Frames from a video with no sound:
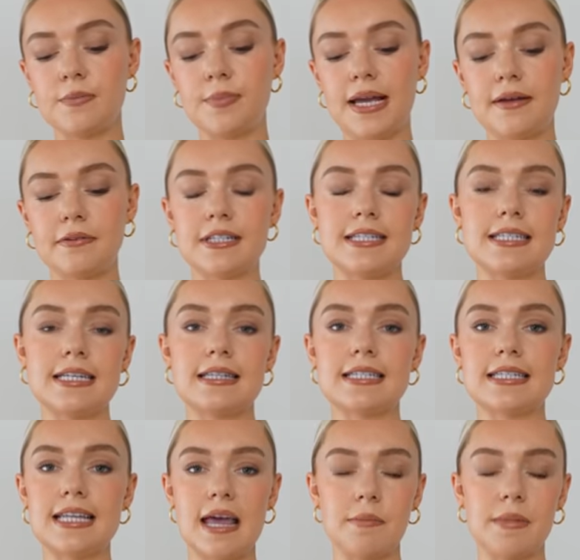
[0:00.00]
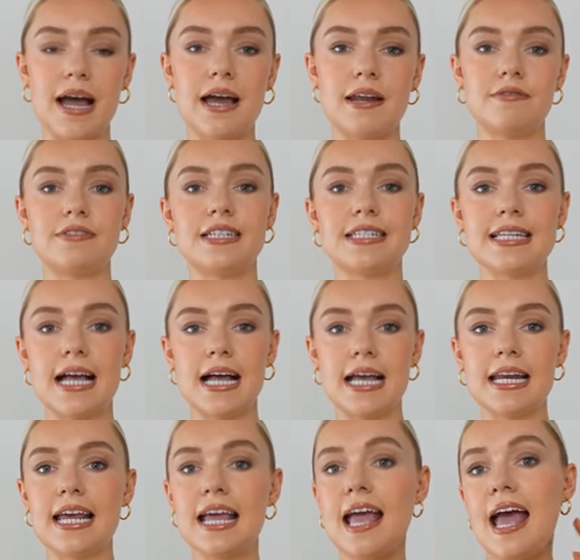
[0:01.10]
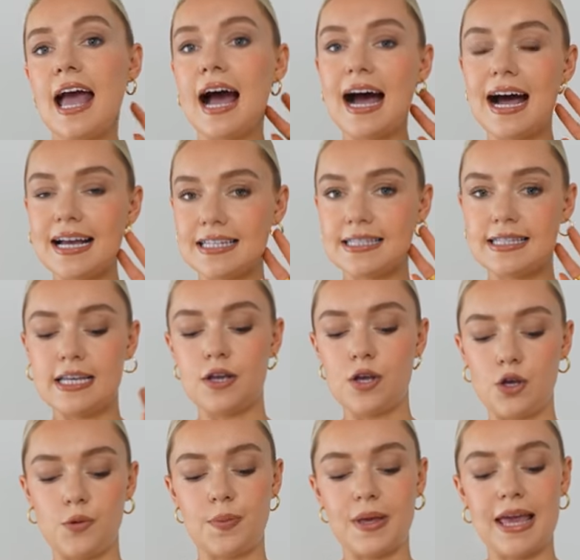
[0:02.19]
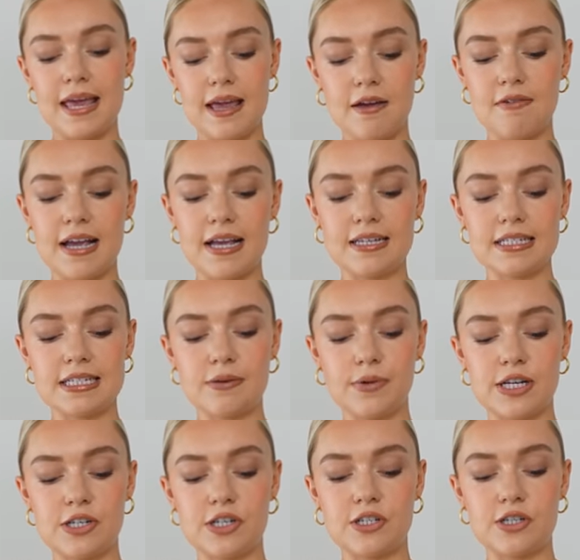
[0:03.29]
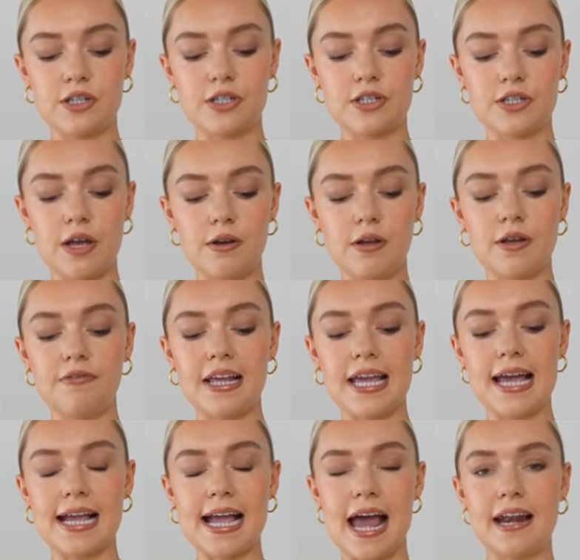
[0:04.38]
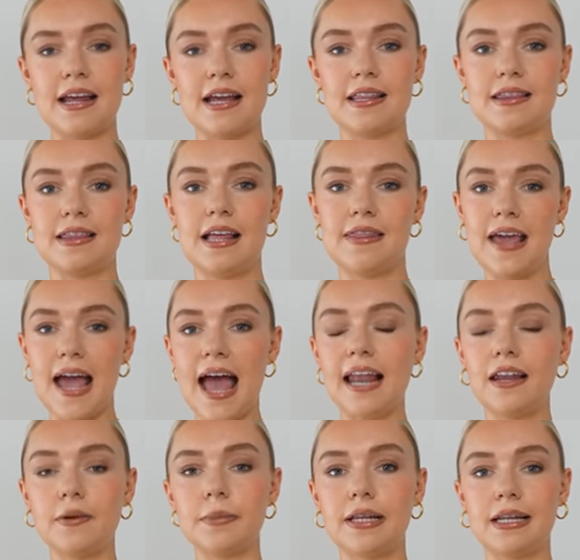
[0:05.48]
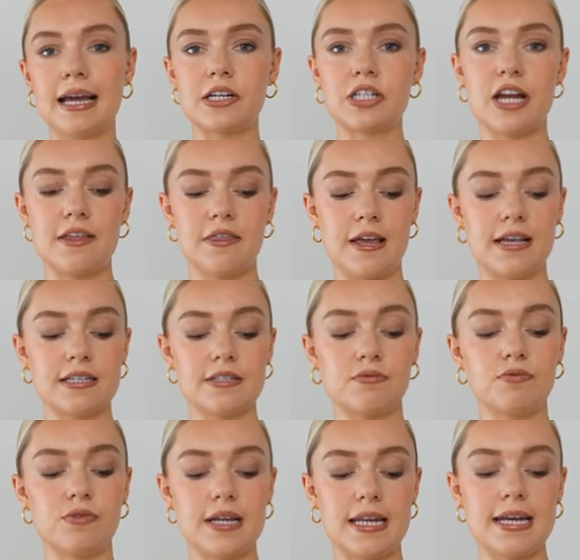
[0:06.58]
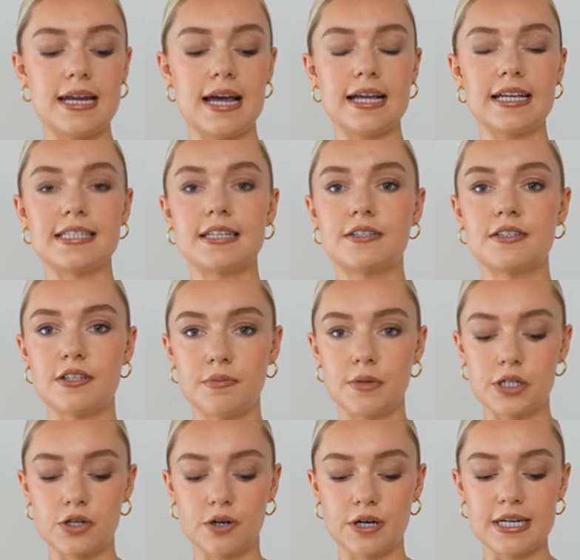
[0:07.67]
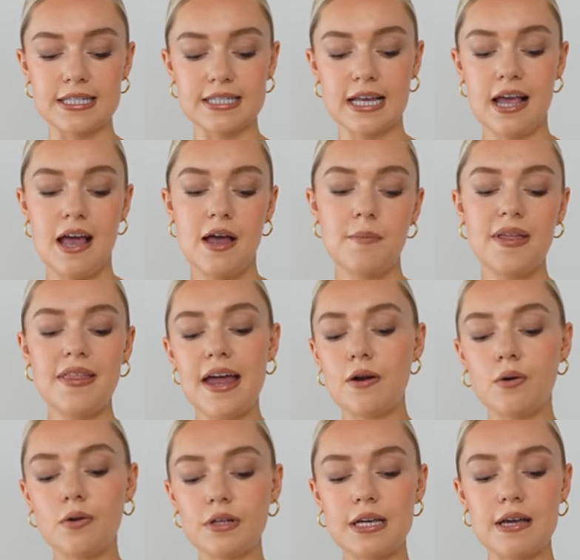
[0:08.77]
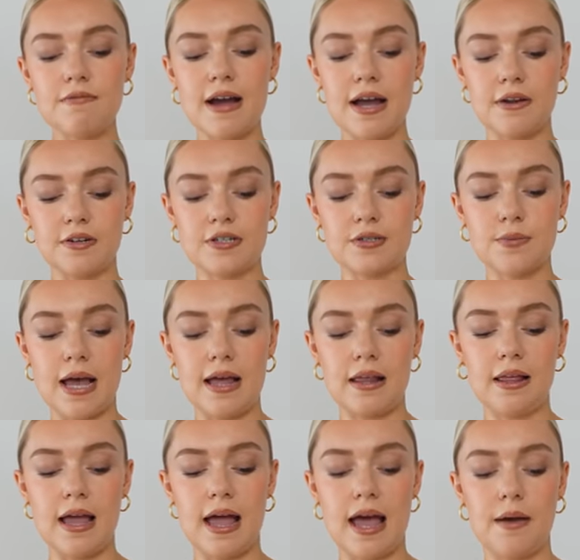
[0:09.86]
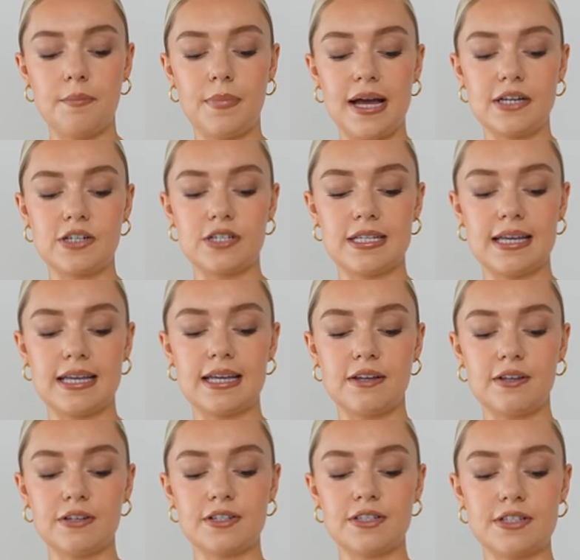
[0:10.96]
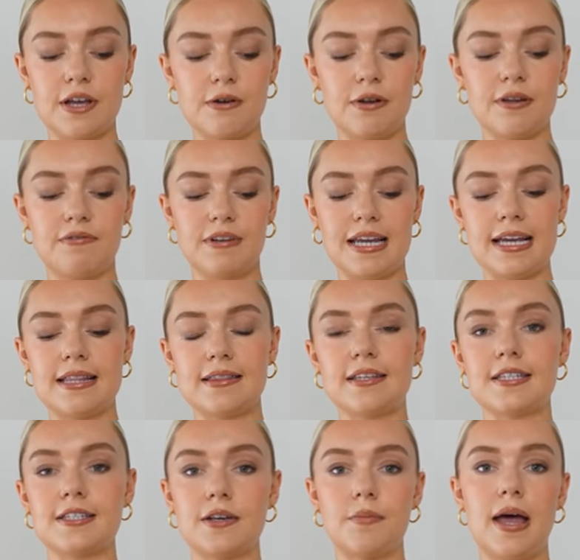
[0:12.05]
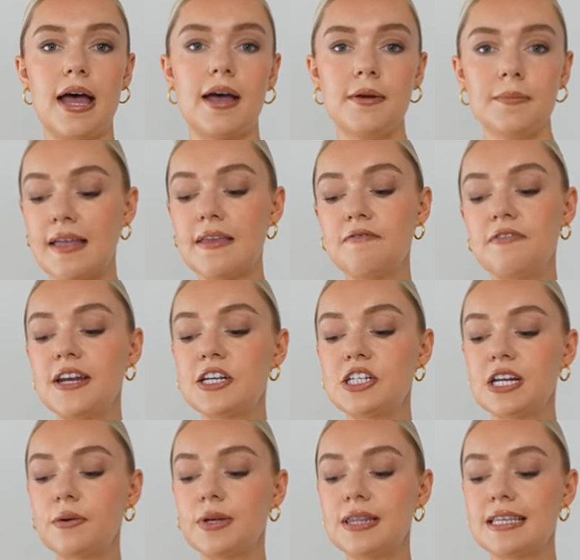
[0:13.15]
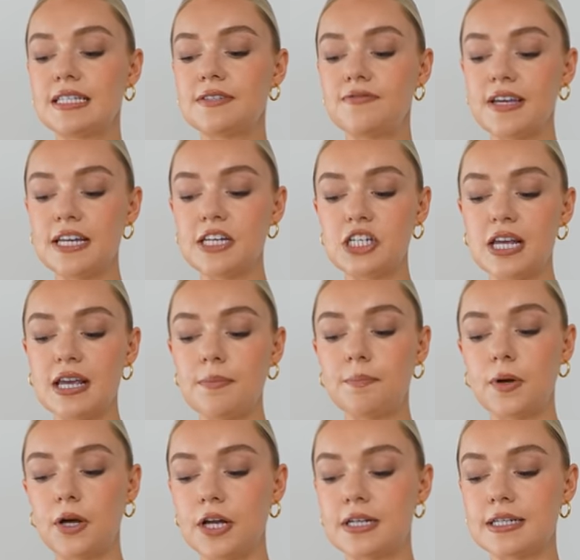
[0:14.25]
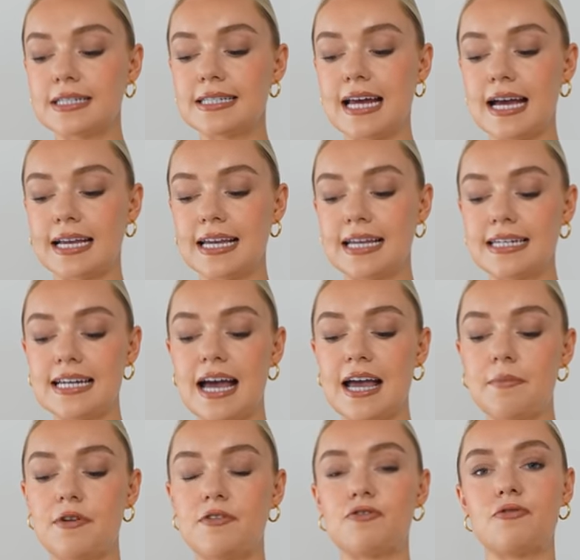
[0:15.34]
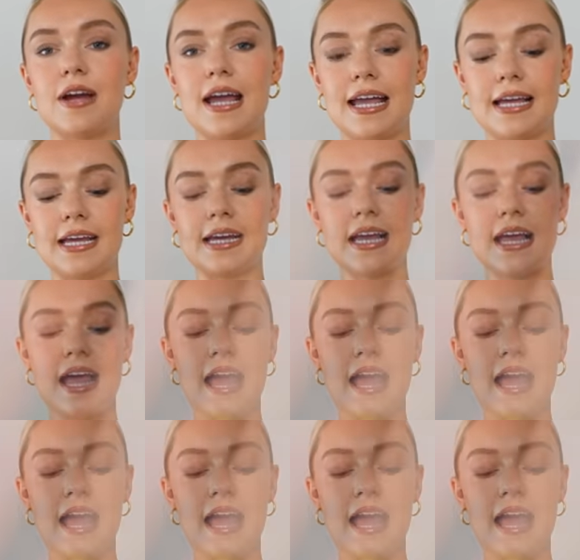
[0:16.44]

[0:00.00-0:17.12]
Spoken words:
You'll be able to see the same kind of design as the hoop earrings, which is just so lovely. Again, the heirloom collection I think is a really nice summer choice, but then all year round as well. But I just think it looks so lovely in the summer. And then finishing with this Fiji bud stacking diamond ring.